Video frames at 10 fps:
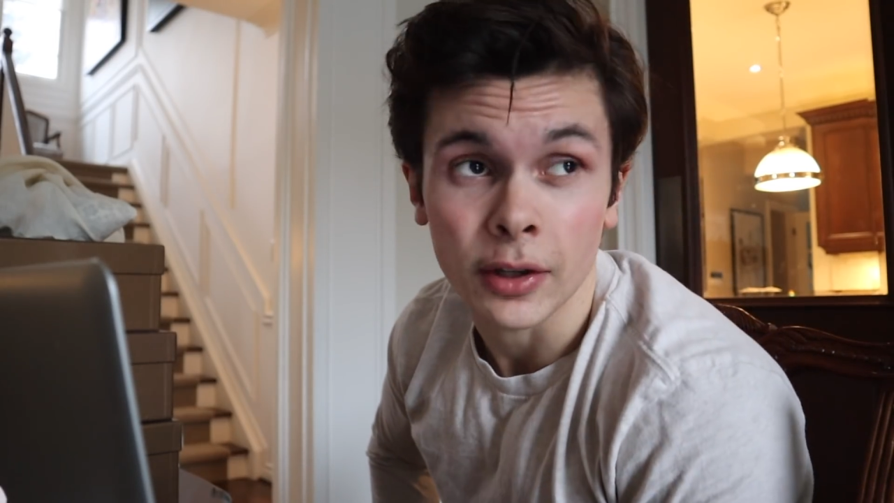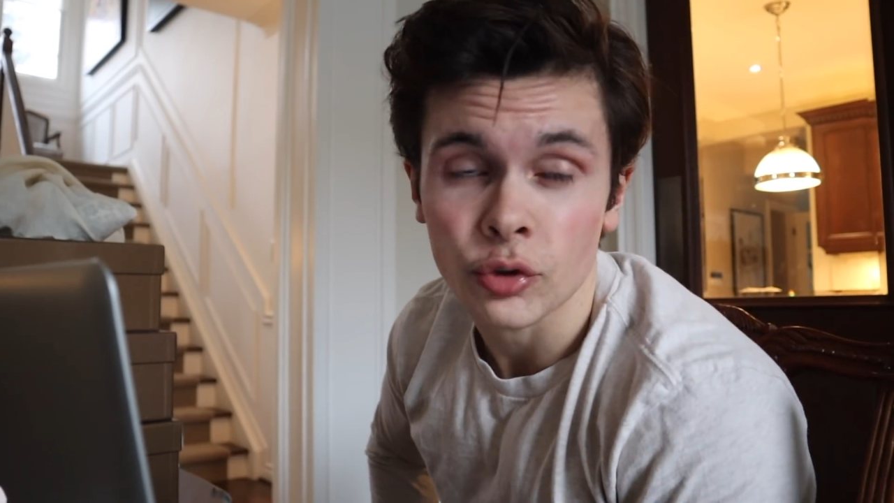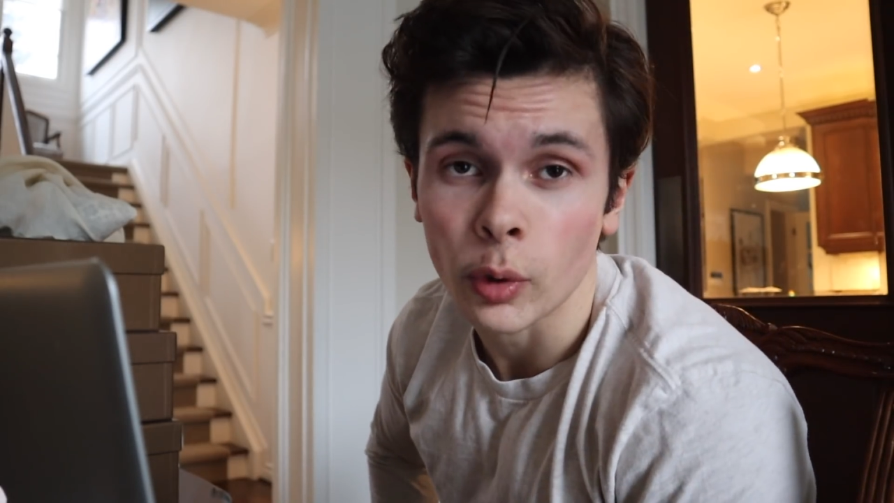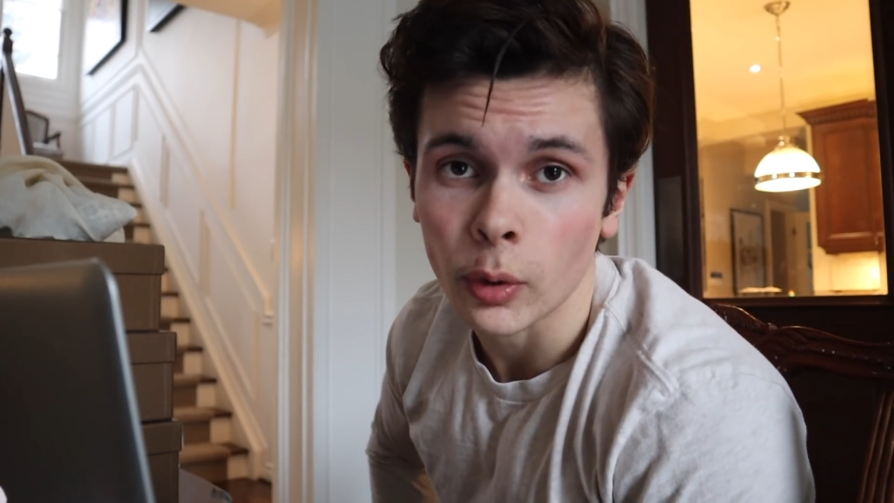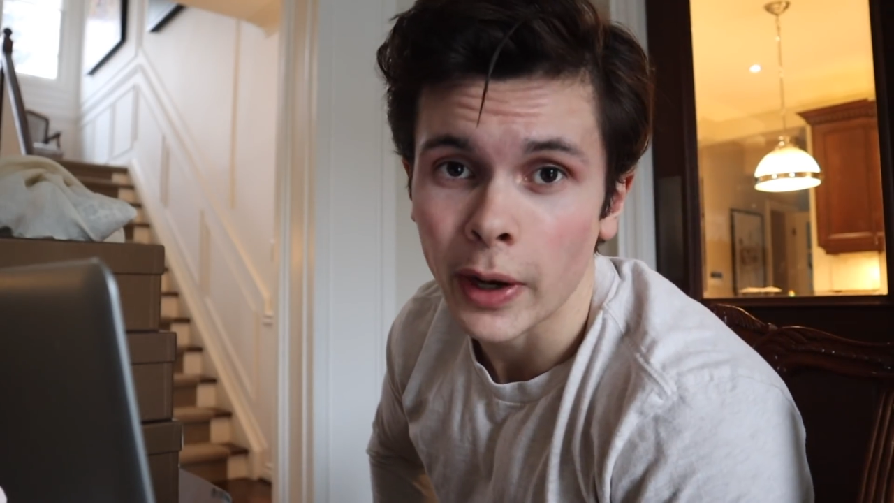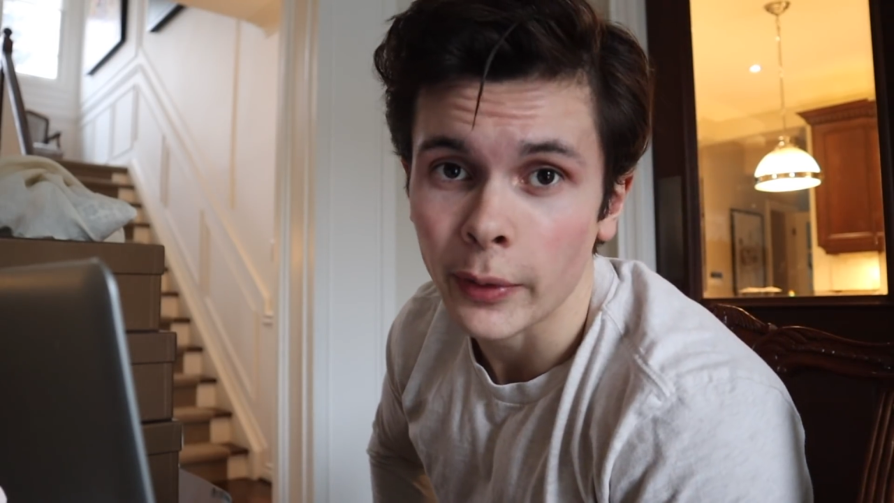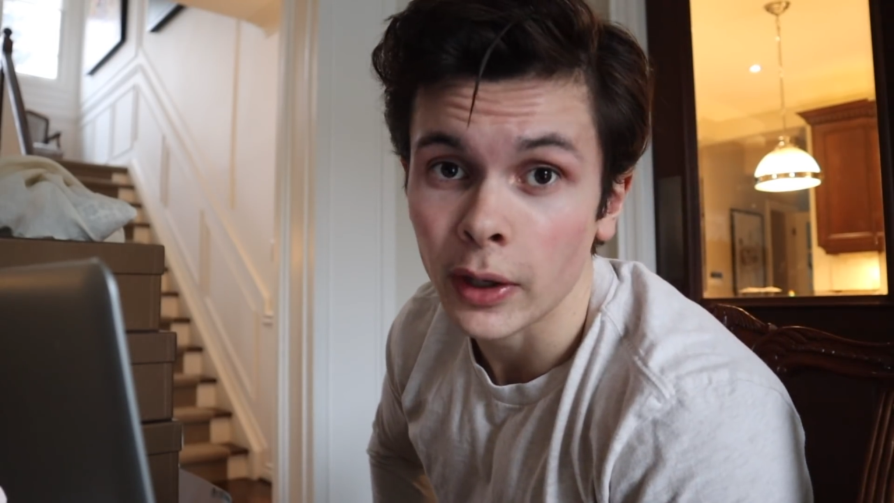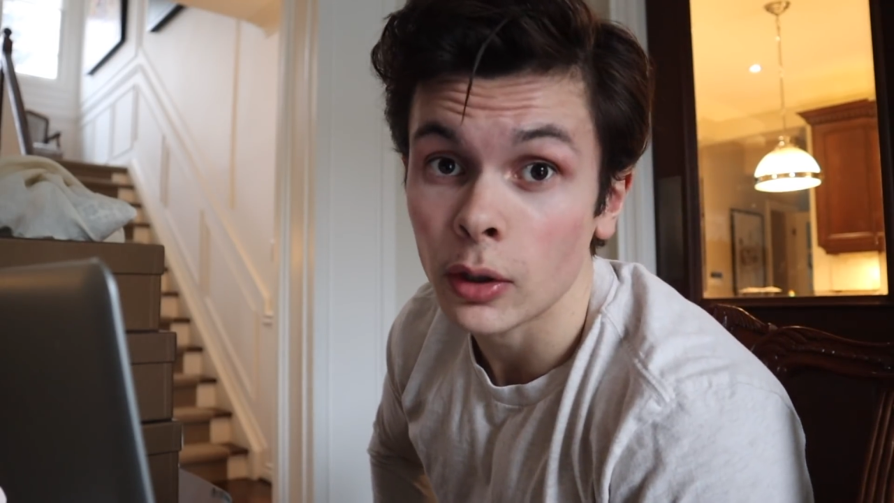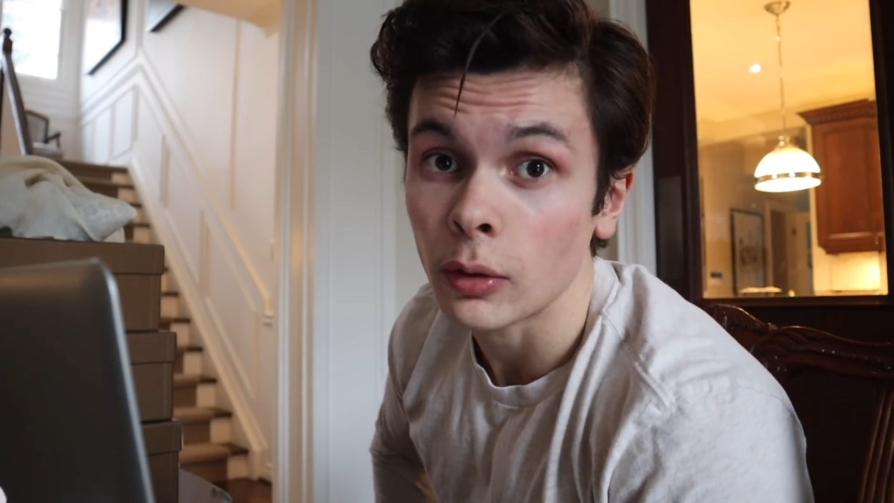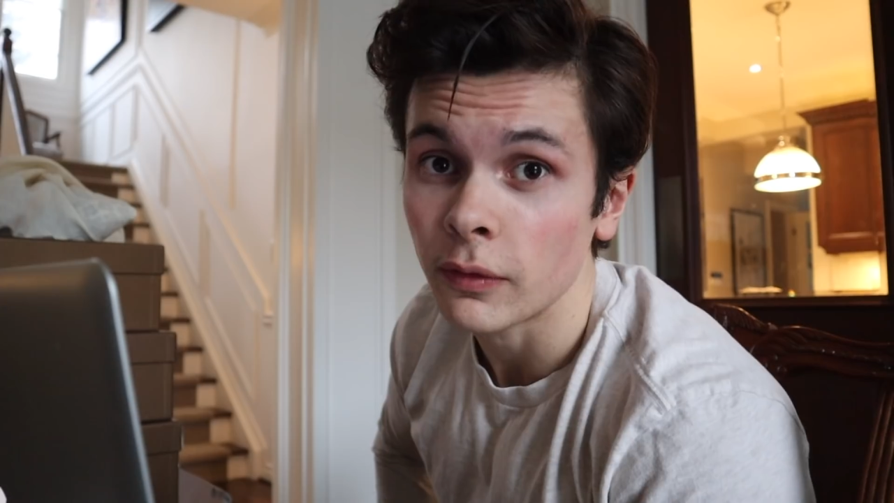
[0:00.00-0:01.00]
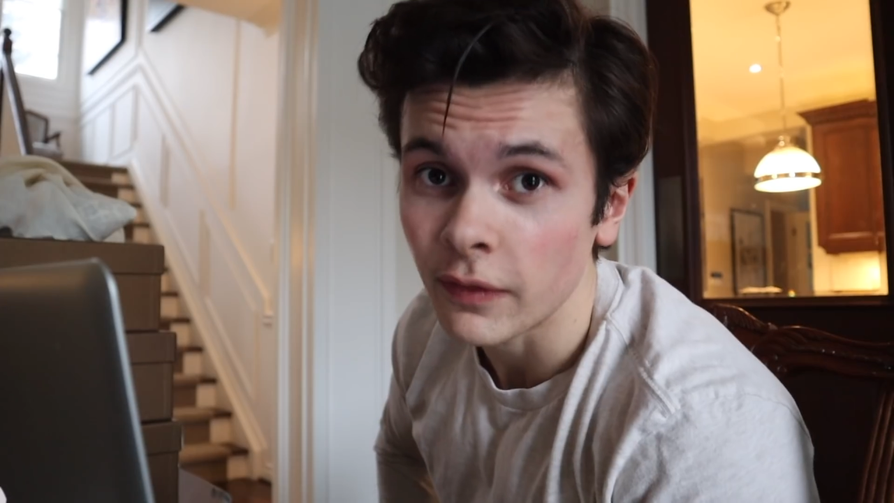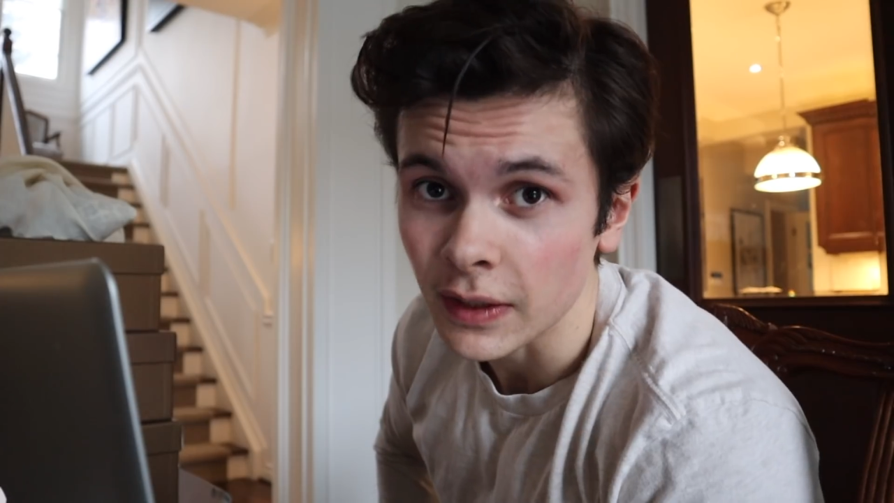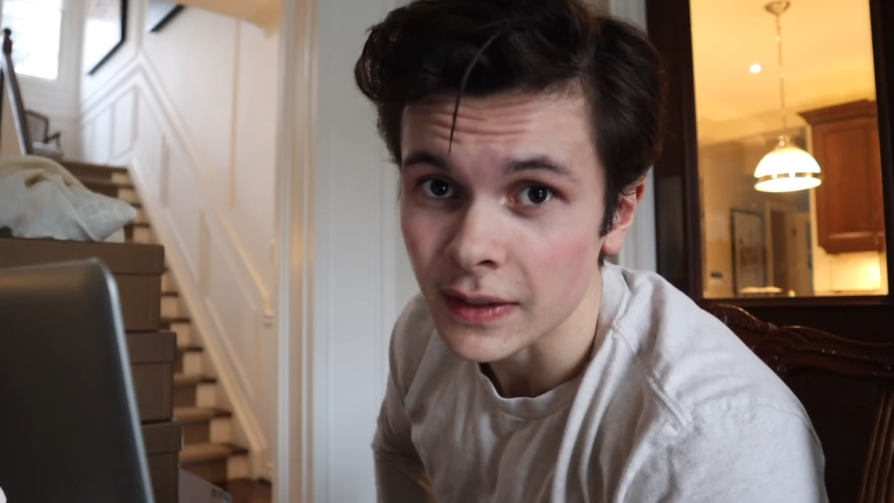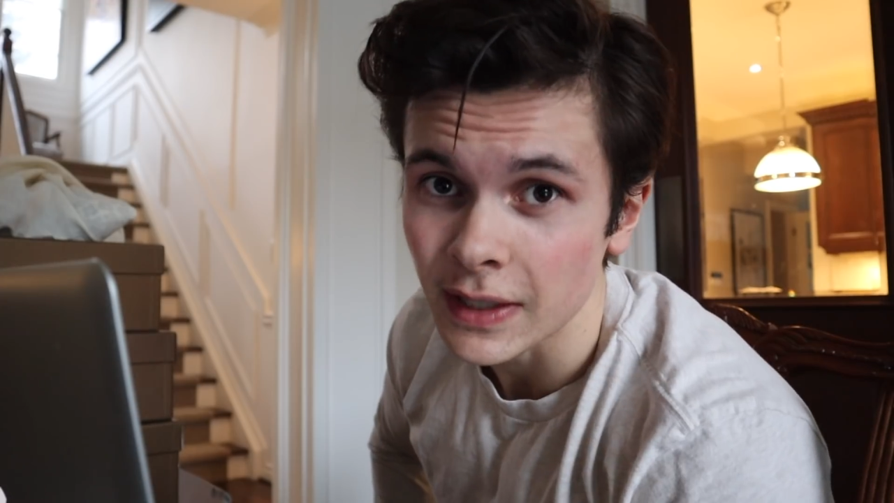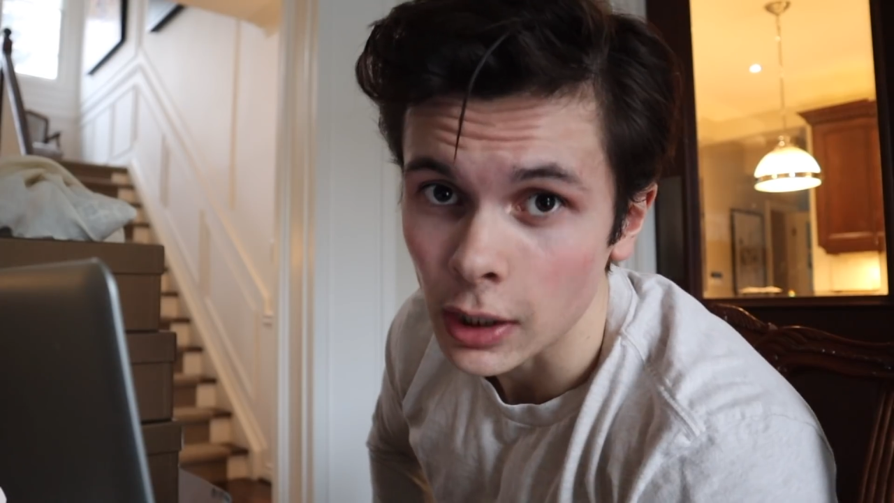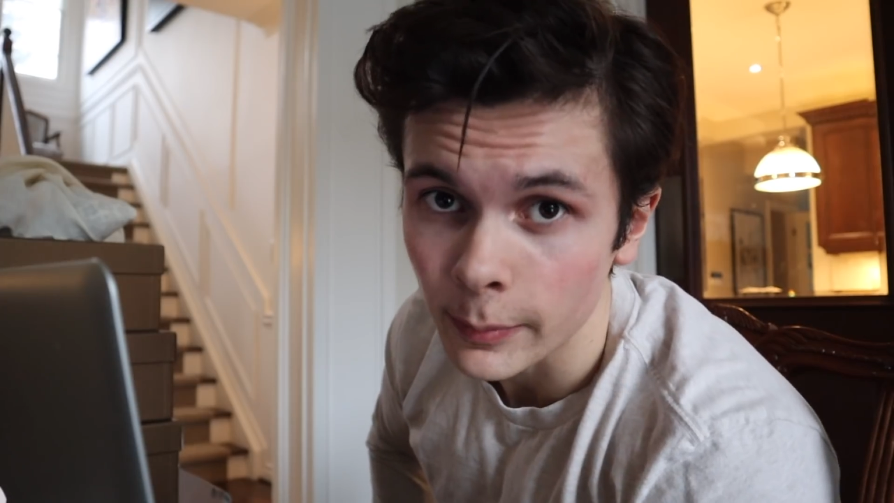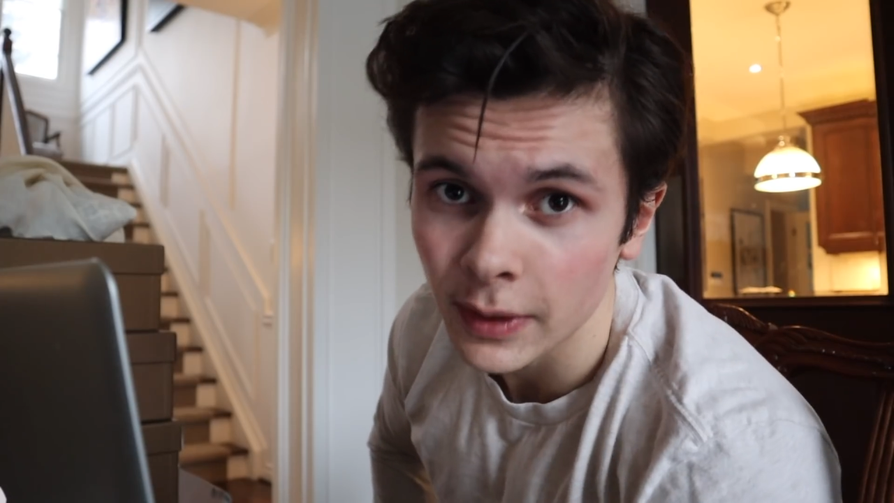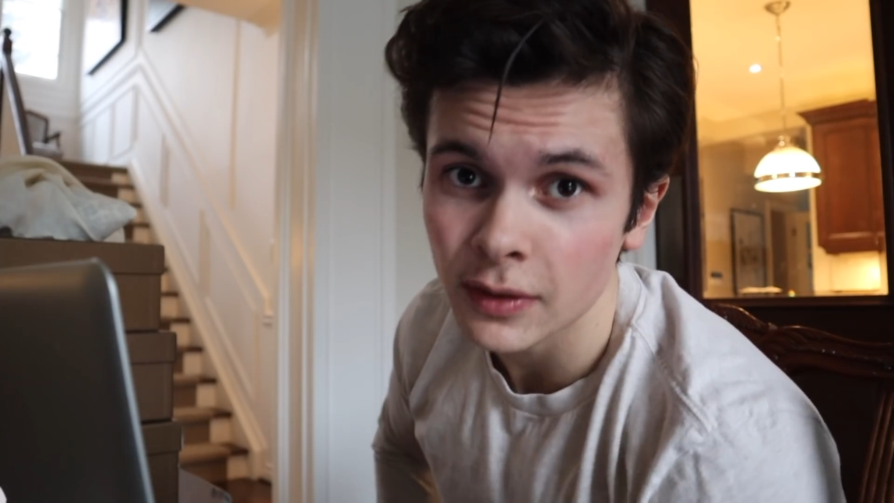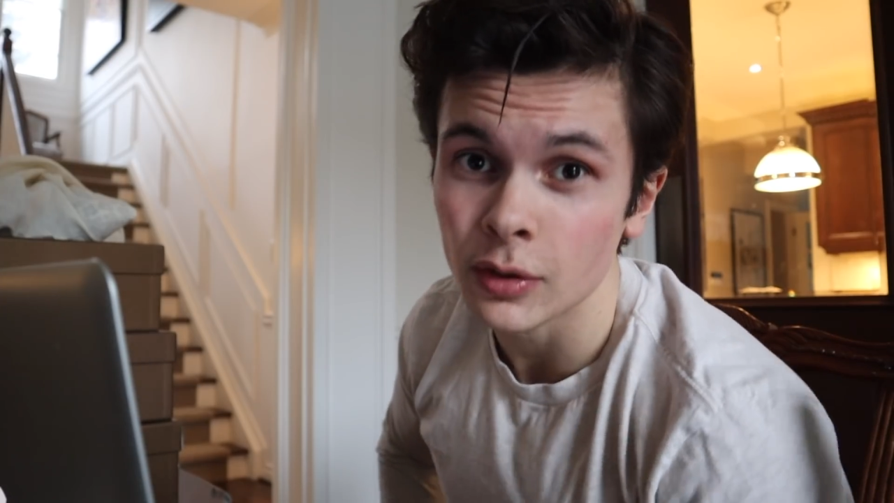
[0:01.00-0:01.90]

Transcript: the Toronto area called Fitness Elements.